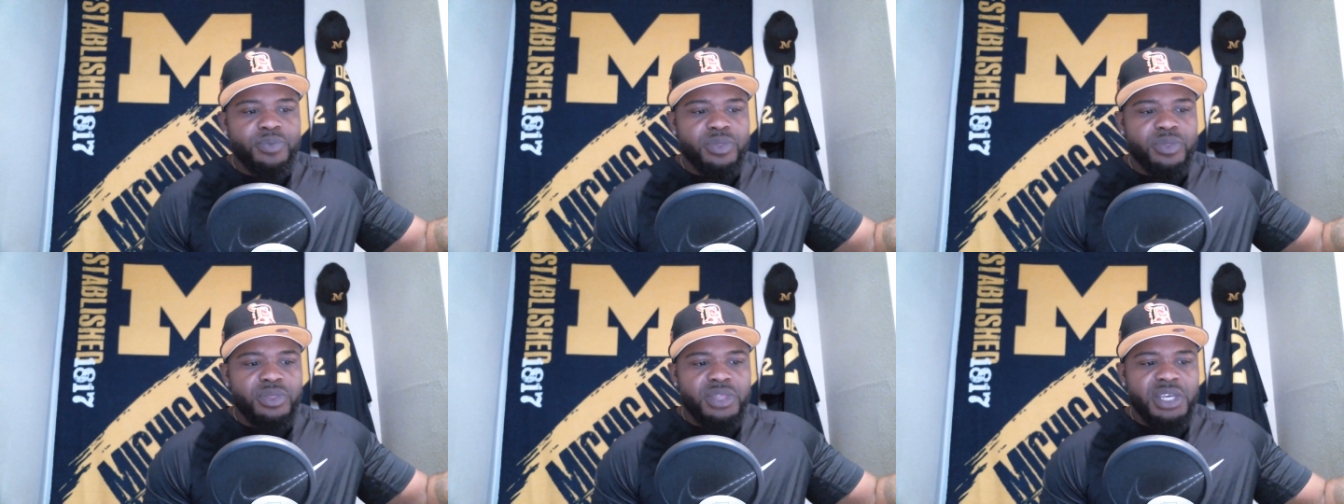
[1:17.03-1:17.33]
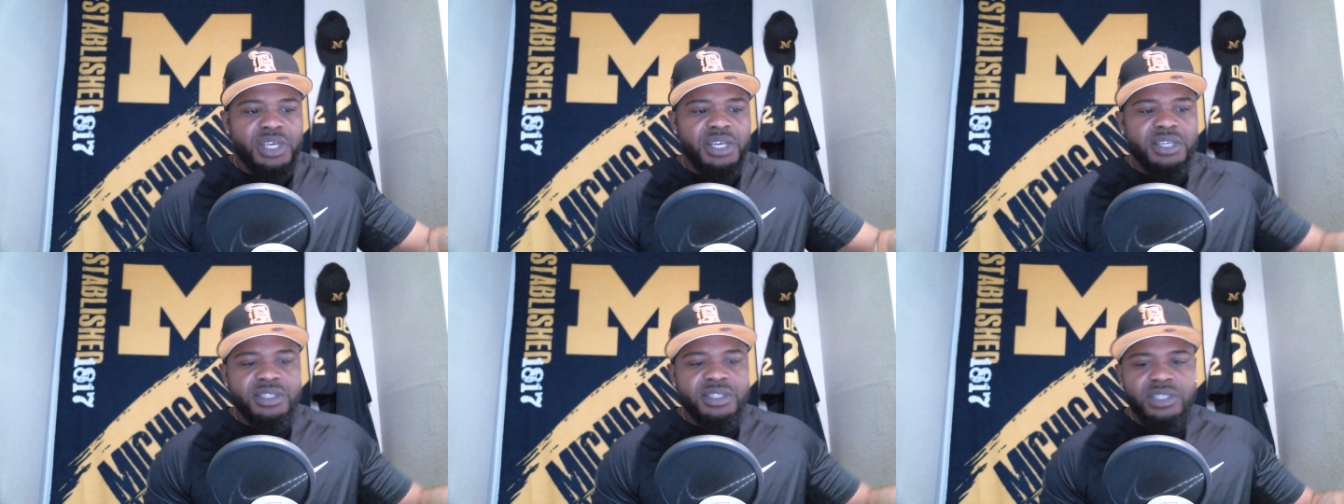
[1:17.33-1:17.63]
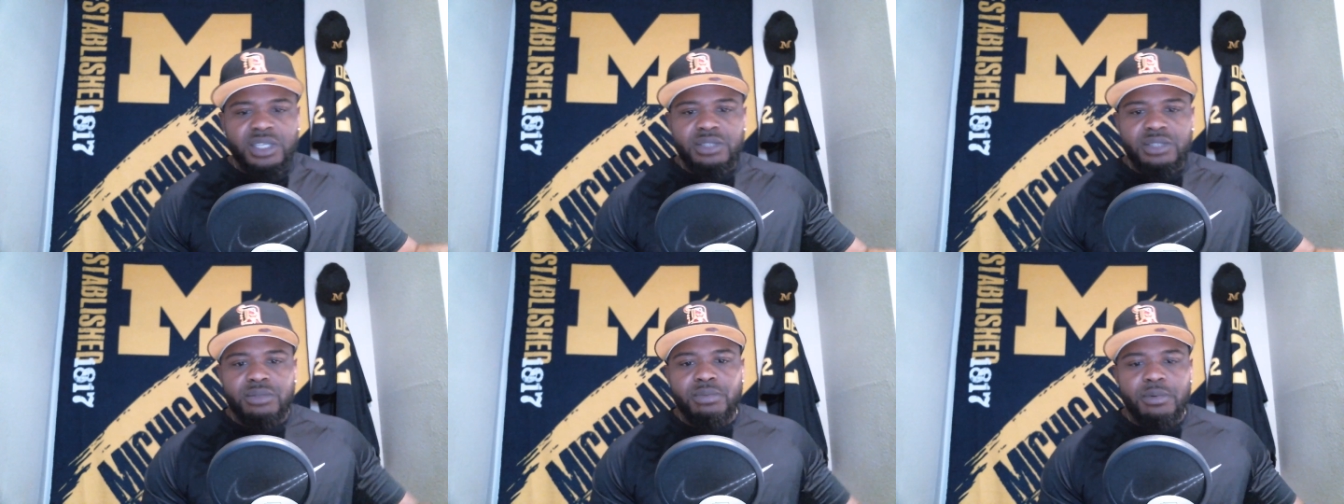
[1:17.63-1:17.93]
the
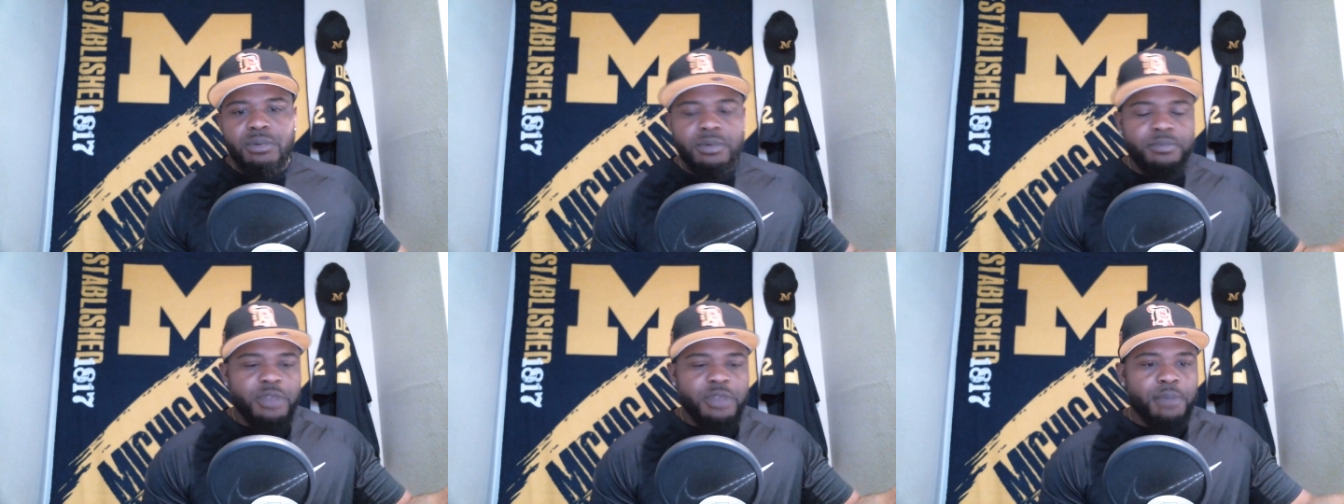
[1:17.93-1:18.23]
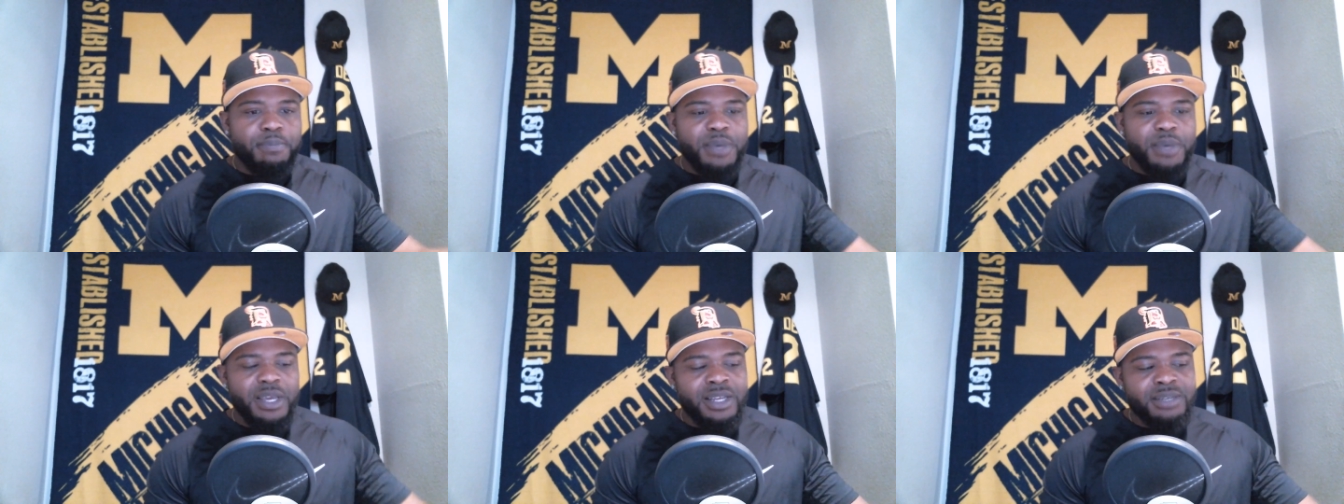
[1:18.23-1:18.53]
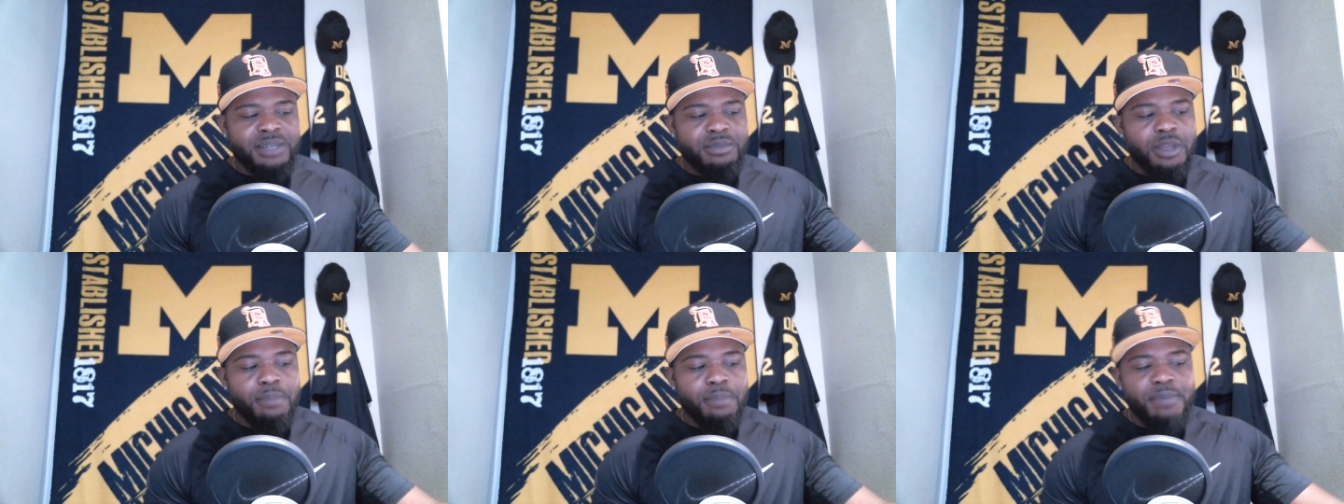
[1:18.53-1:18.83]

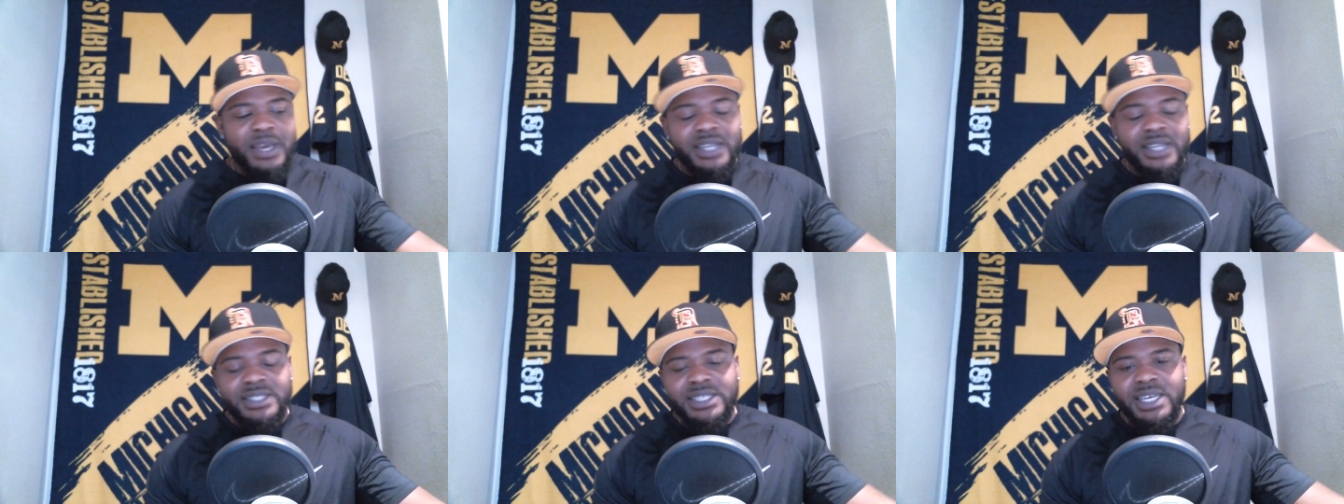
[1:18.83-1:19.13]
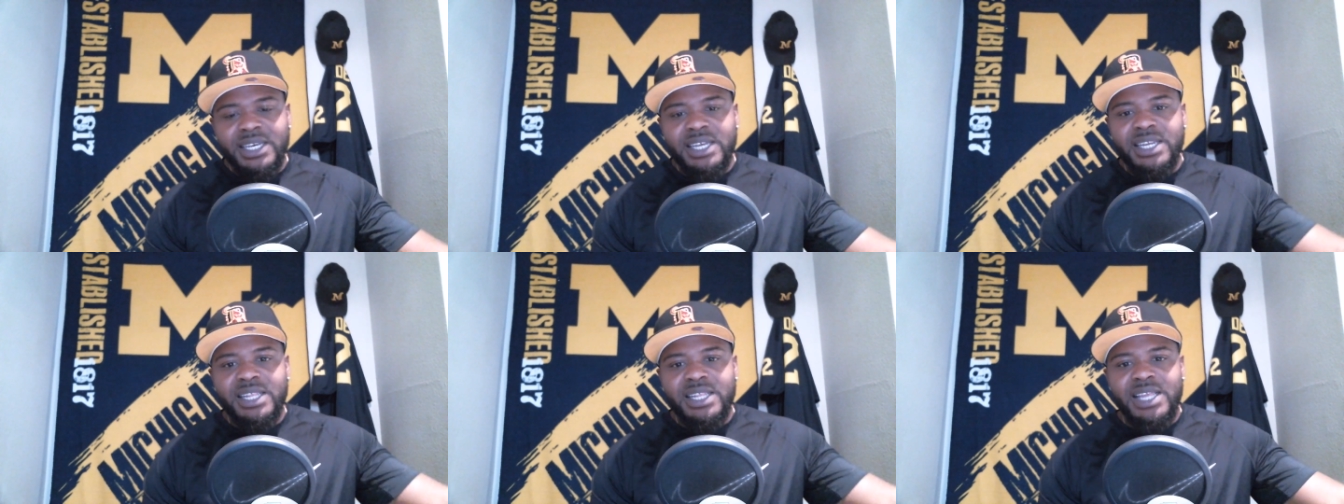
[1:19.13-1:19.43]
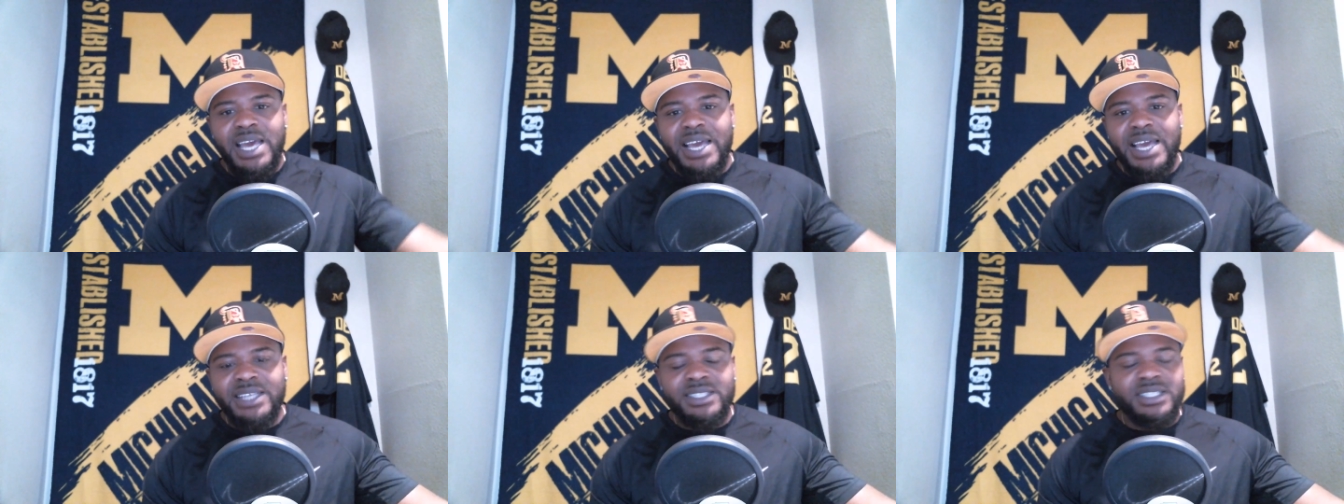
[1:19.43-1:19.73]
Big Ten and
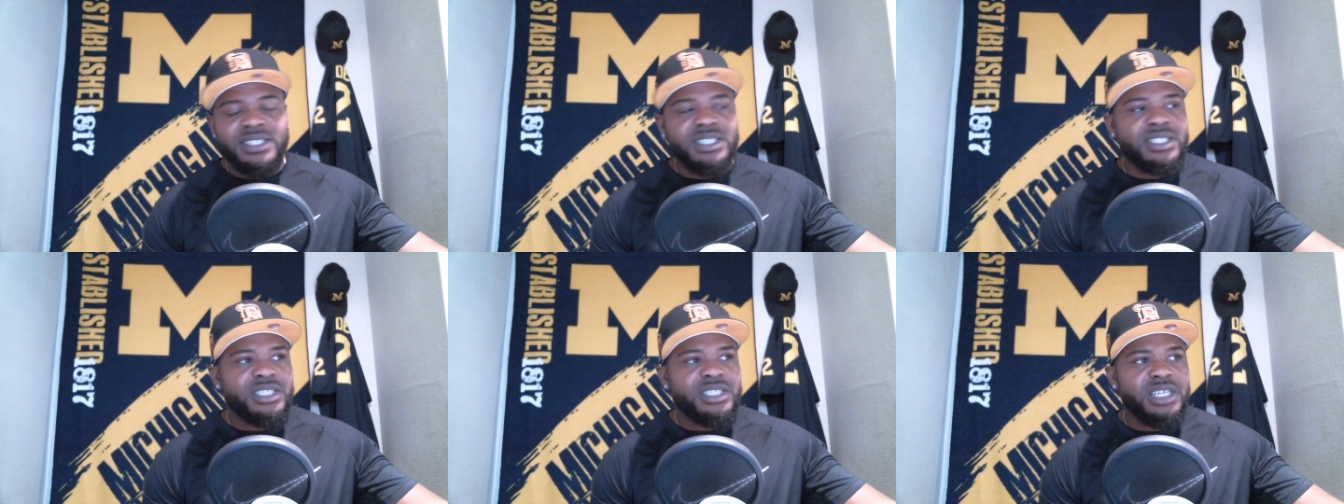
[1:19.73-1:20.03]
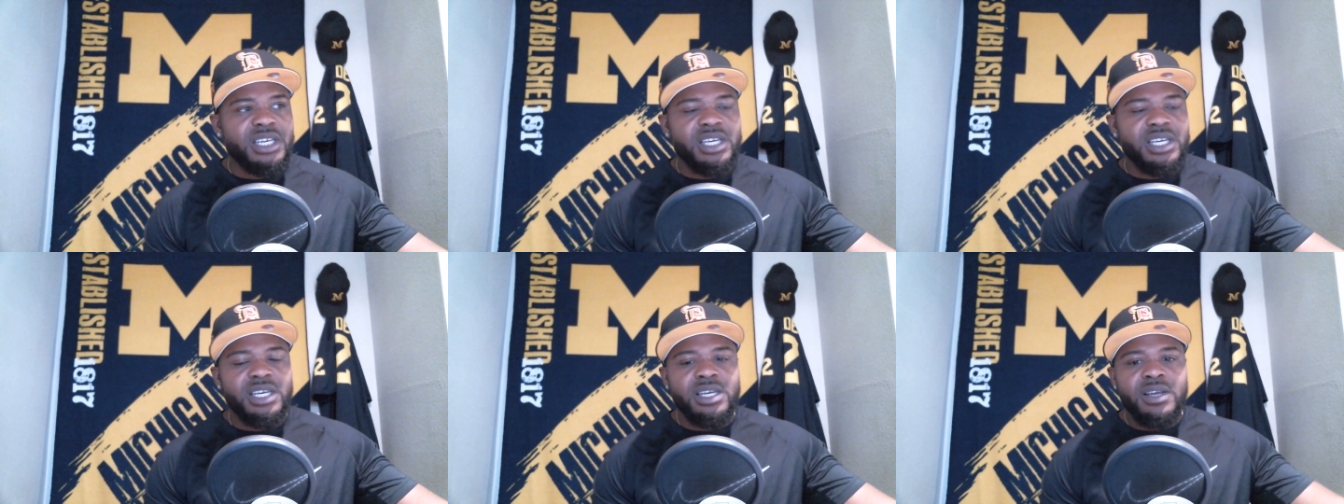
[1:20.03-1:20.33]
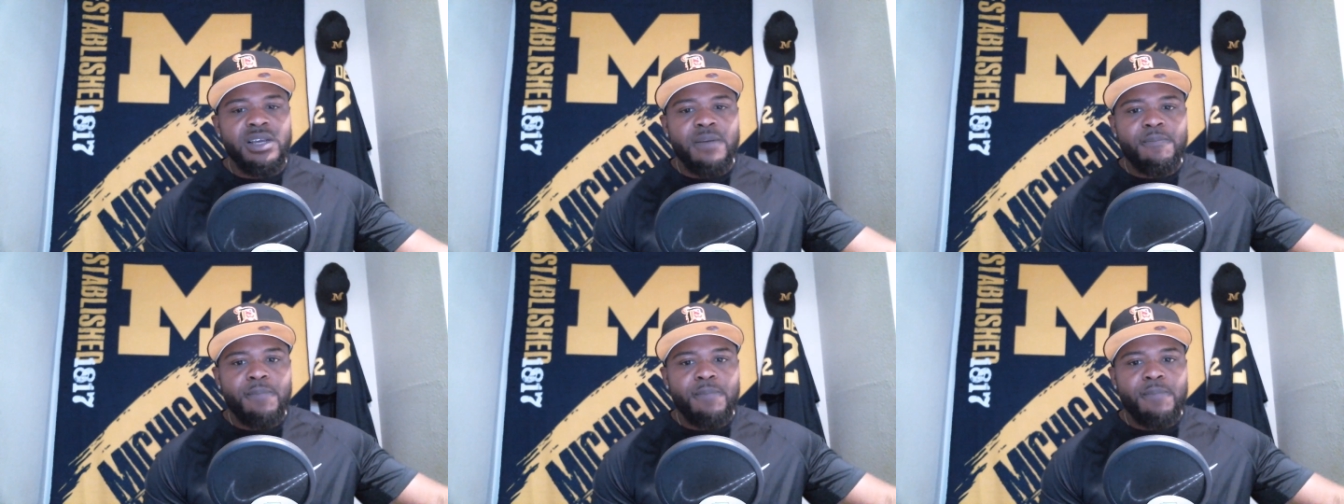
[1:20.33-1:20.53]
the SEC,